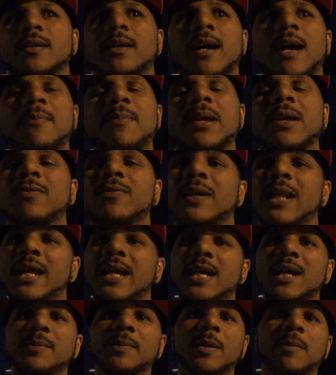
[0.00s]
I mean, when they
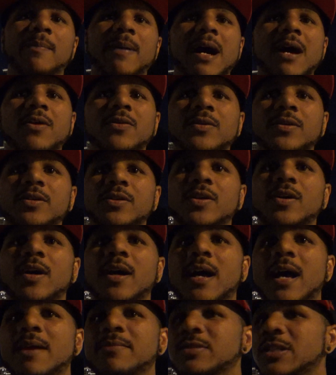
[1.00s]
come about, you know,
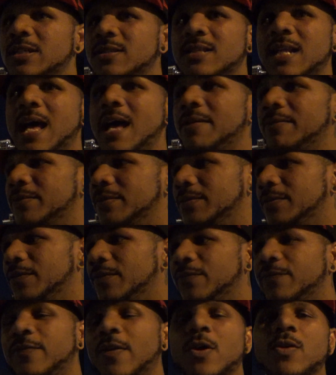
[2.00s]
I'm just not
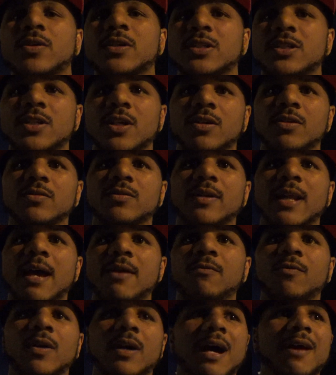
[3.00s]
focused on
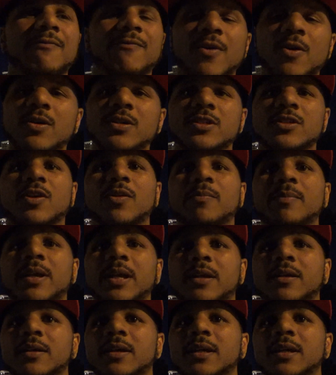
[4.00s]
that one. I'm focused on me.